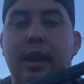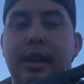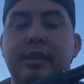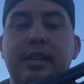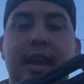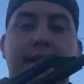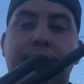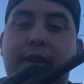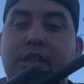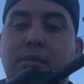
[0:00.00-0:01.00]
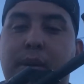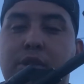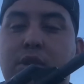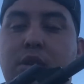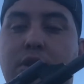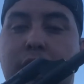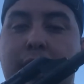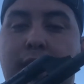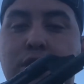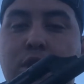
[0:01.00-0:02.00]
It doesn't have a flash suppressor,
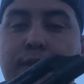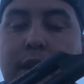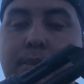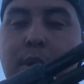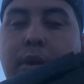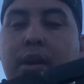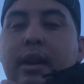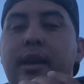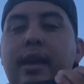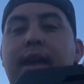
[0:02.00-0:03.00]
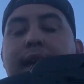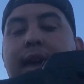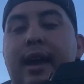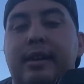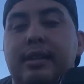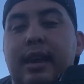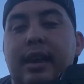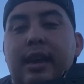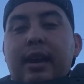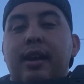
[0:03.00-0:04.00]
grenade launcher, or flamethrower. It has
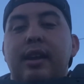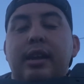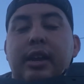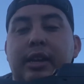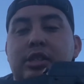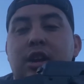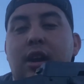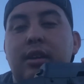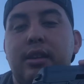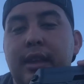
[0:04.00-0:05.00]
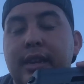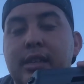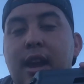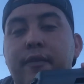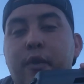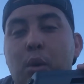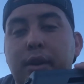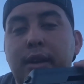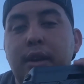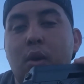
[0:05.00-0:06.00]
a stock that is
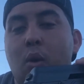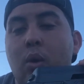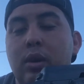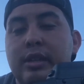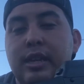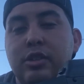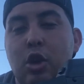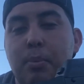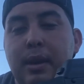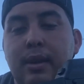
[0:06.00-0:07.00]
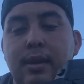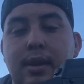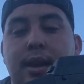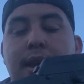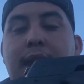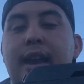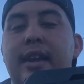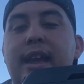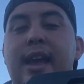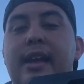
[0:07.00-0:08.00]
non-folding or telescoping, and
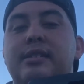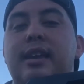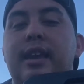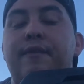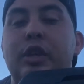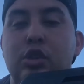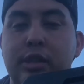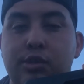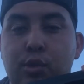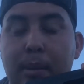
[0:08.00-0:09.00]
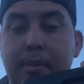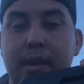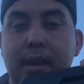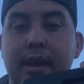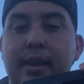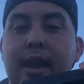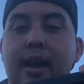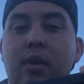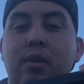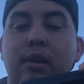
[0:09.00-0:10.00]
it has a featureless grip.
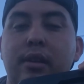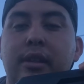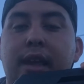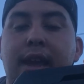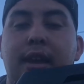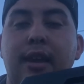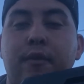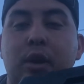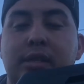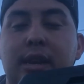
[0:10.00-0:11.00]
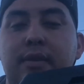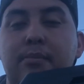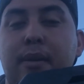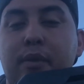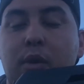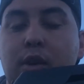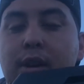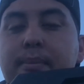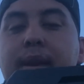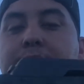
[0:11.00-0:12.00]
Now, the AK-47 Buffalo
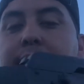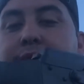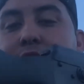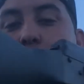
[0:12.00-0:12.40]
grip is the